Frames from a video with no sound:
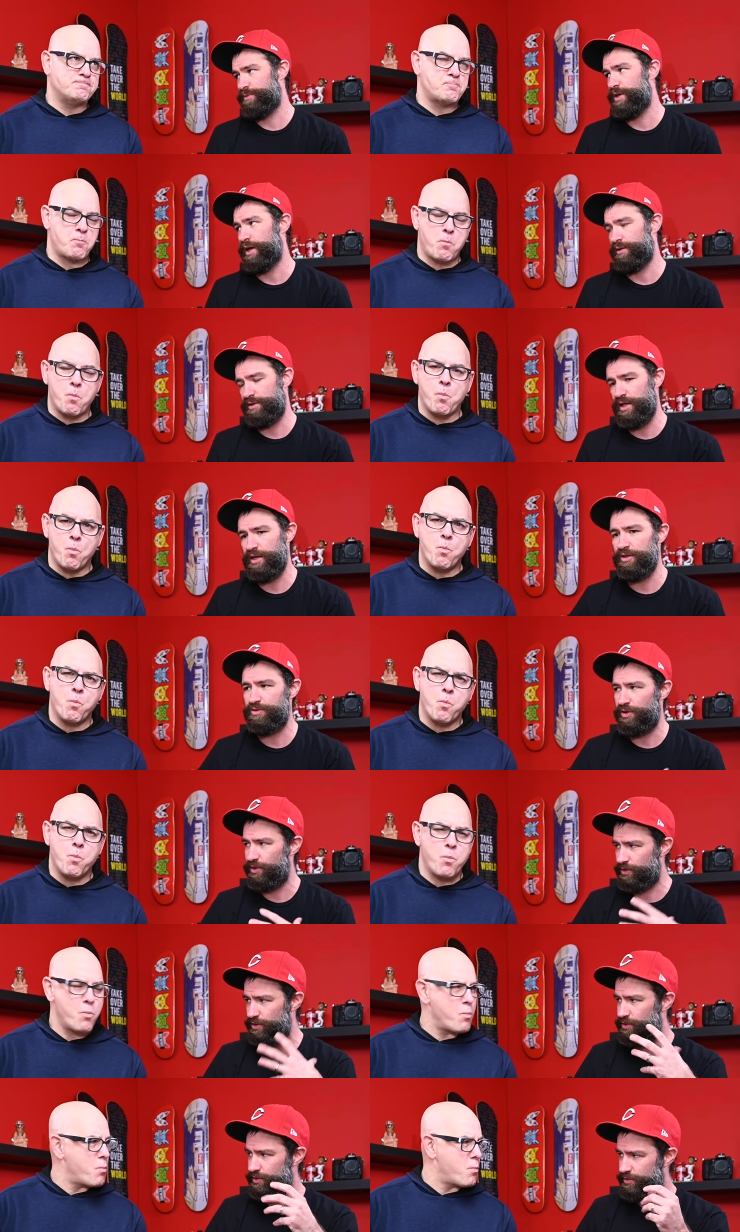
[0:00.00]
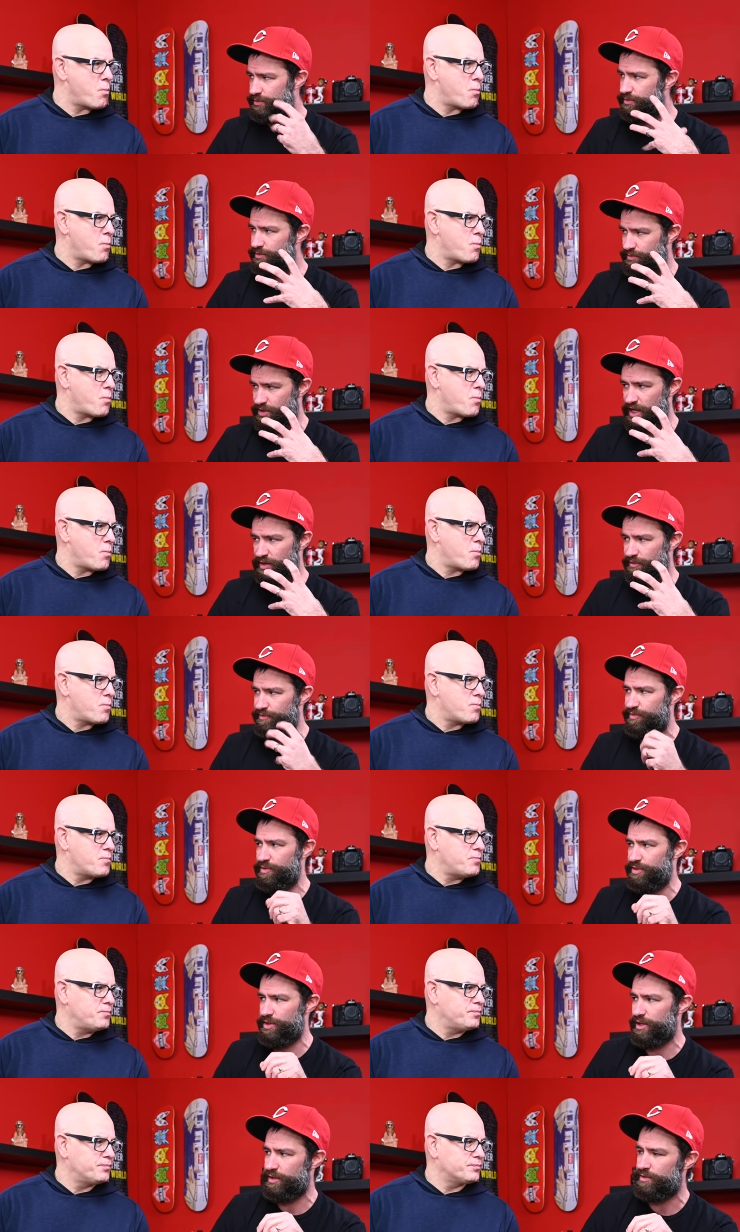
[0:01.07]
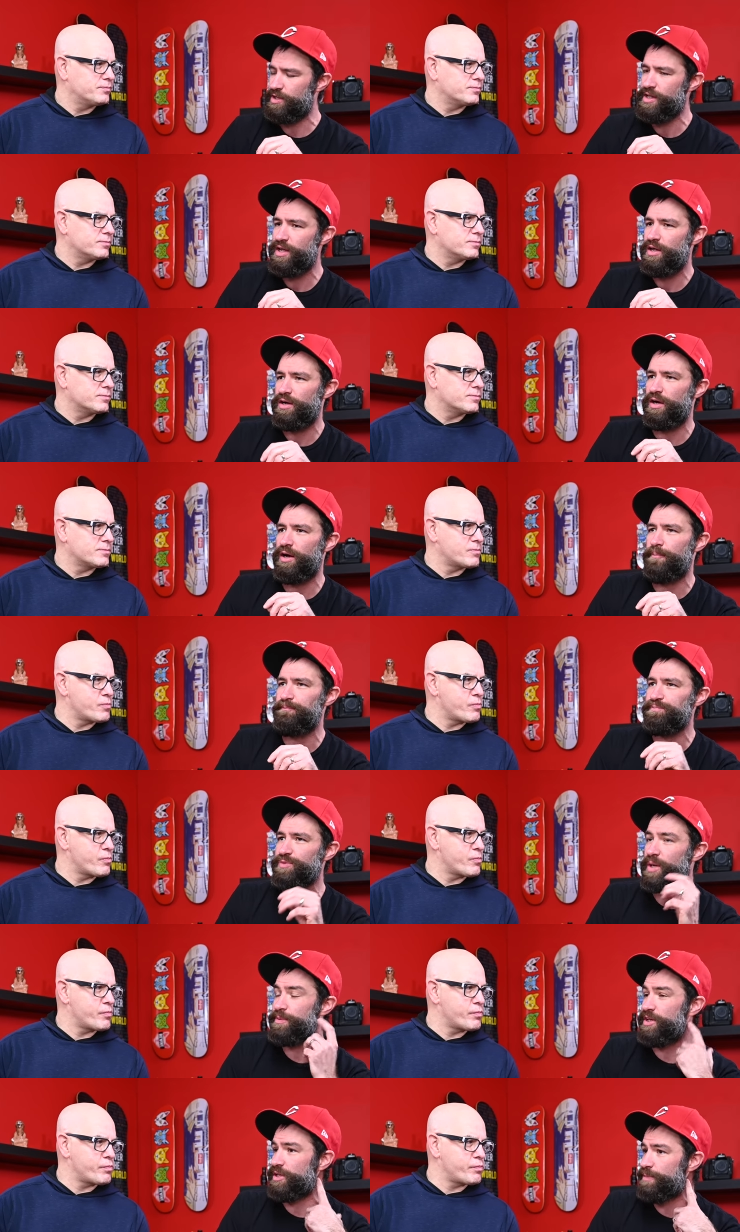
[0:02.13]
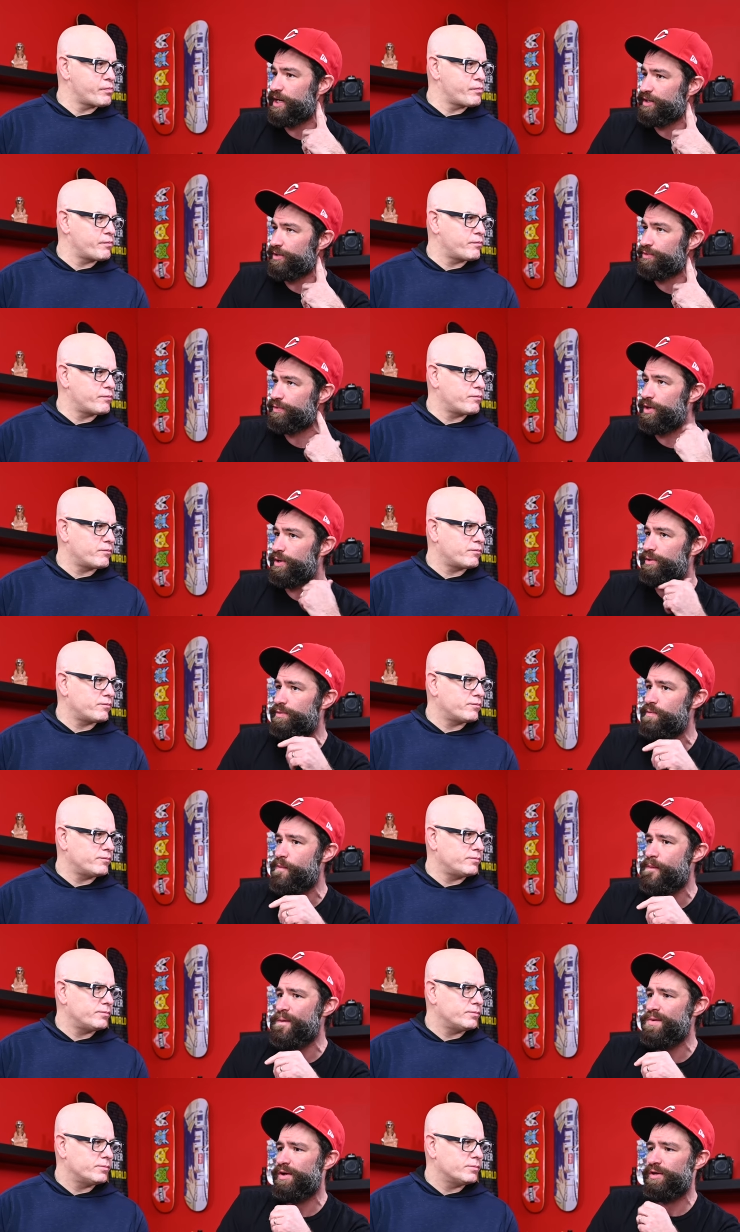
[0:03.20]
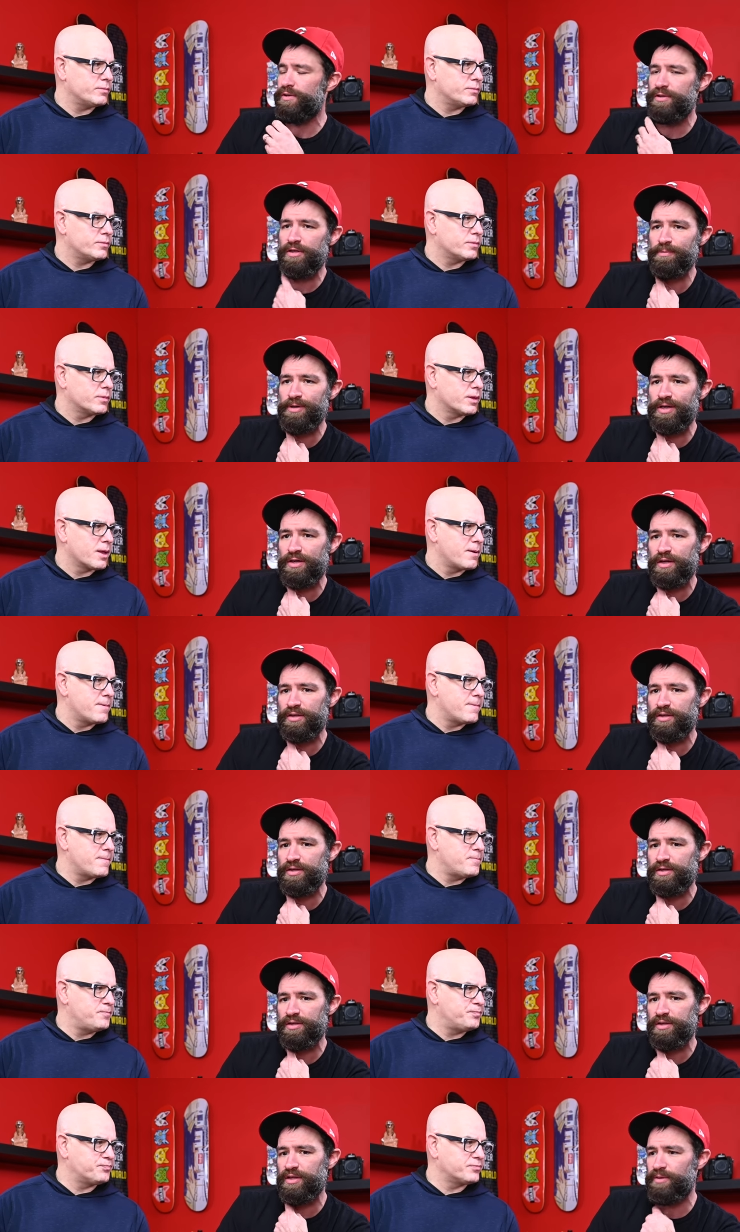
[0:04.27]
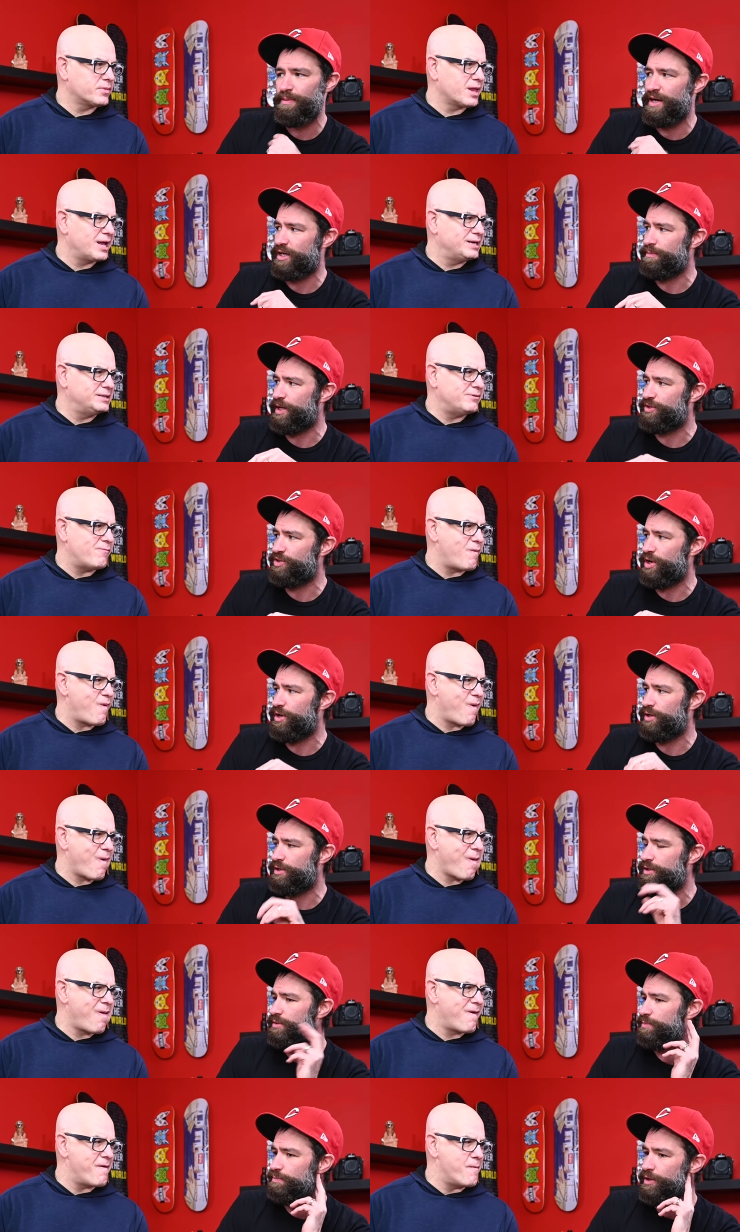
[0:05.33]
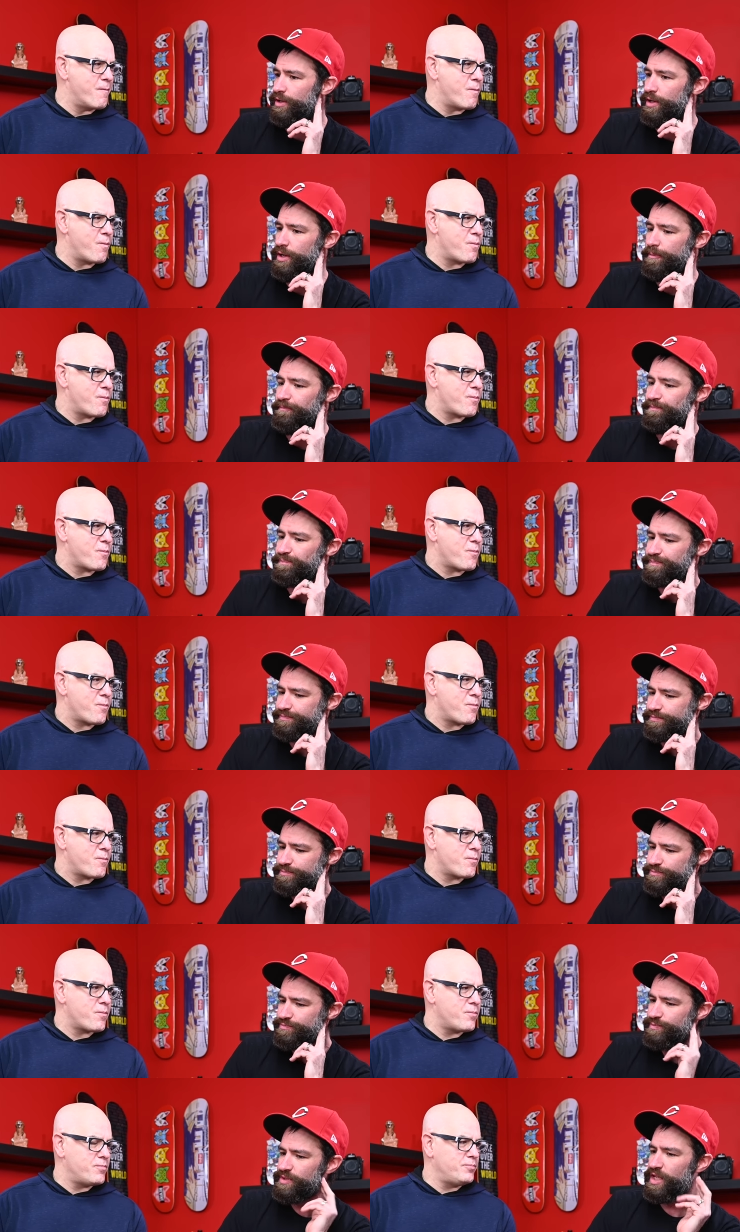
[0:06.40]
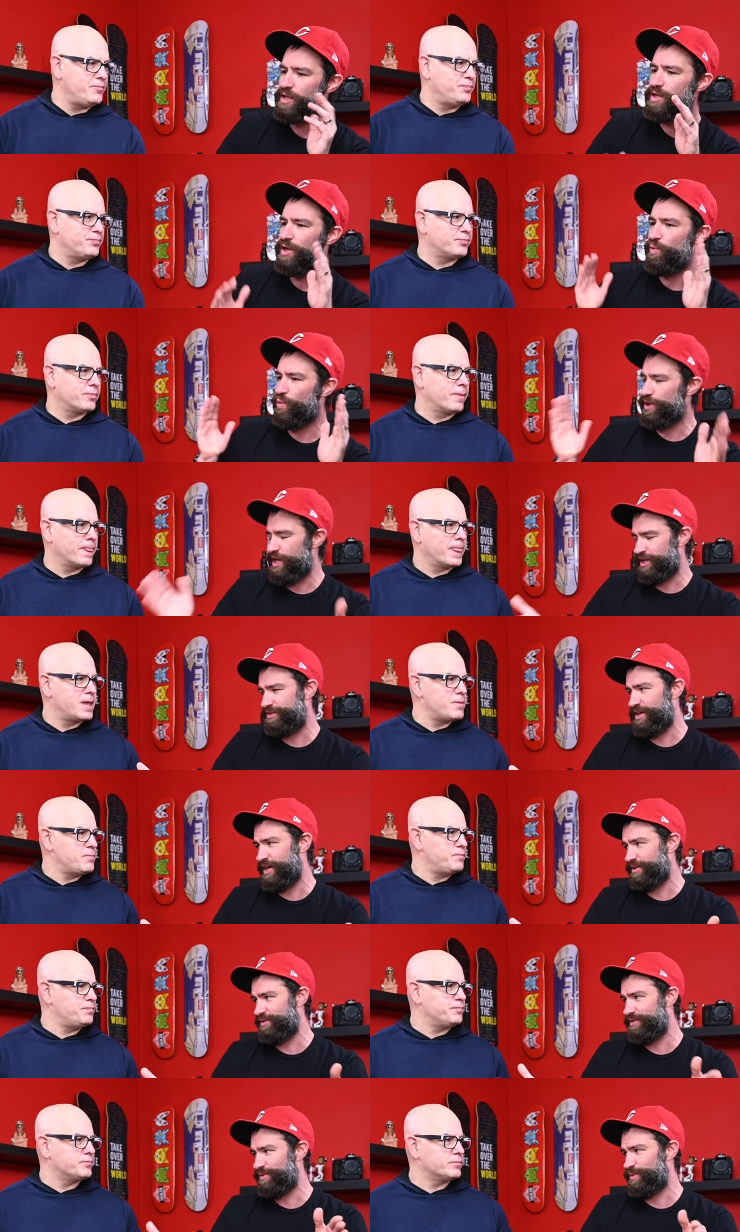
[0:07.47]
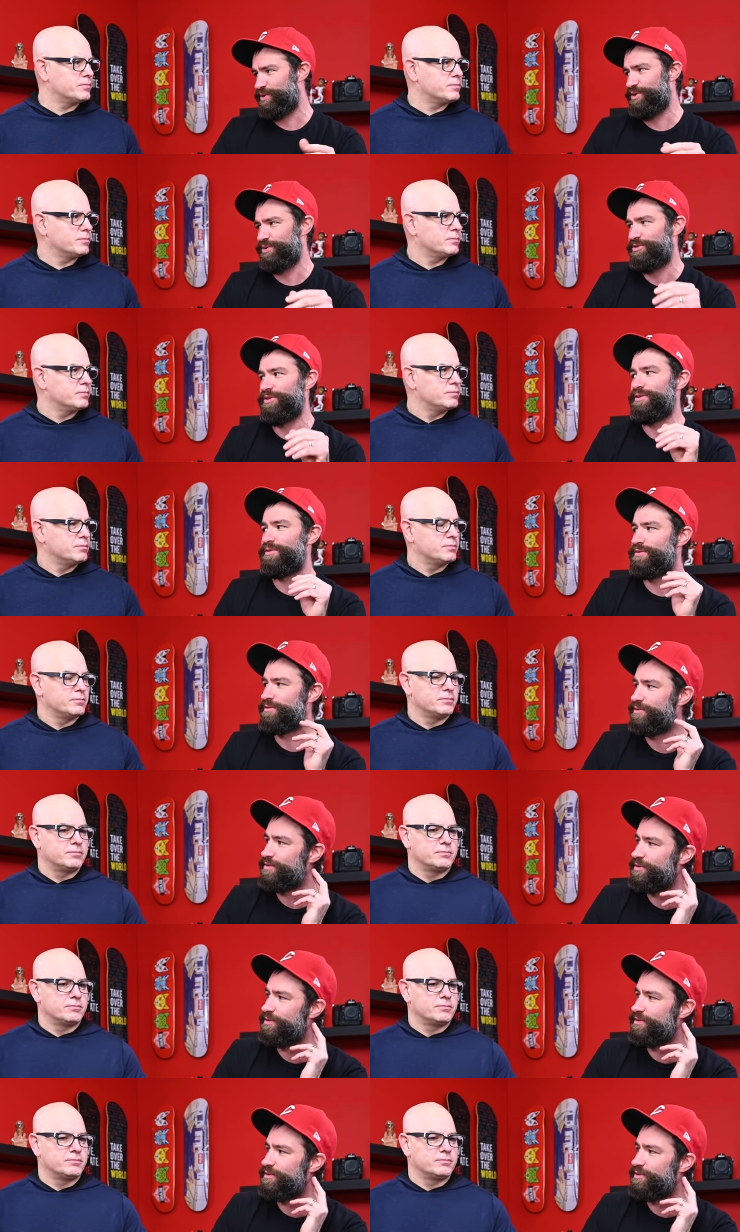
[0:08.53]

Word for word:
Speaker 1: Yeah, yeah that internal kind of thing. Um, I'm getting the back of the throat, a little bit on the the back of my tongue, but um, one out of ten. Where are you sitting?